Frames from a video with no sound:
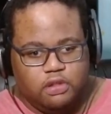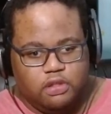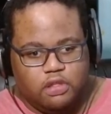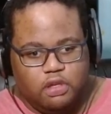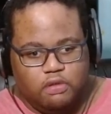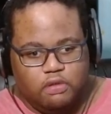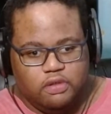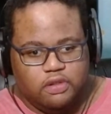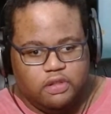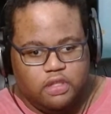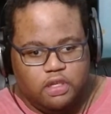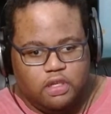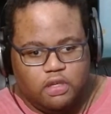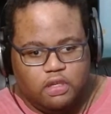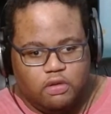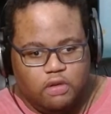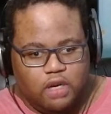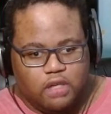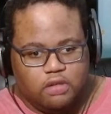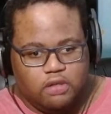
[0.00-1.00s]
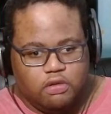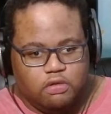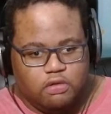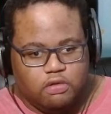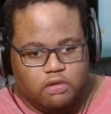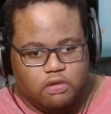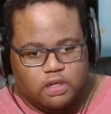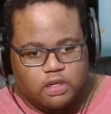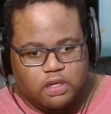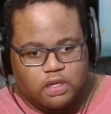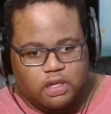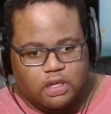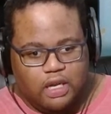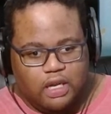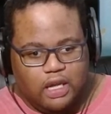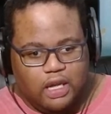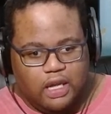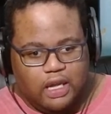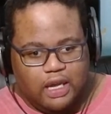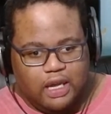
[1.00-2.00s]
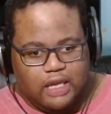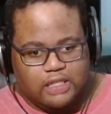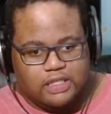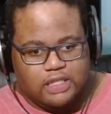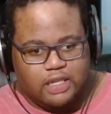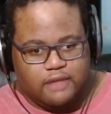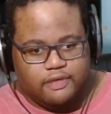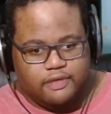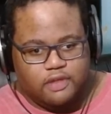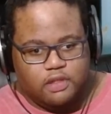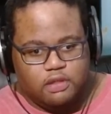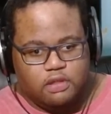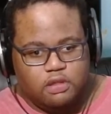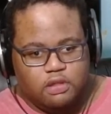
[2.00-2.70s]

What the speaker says: go with the quad core i7.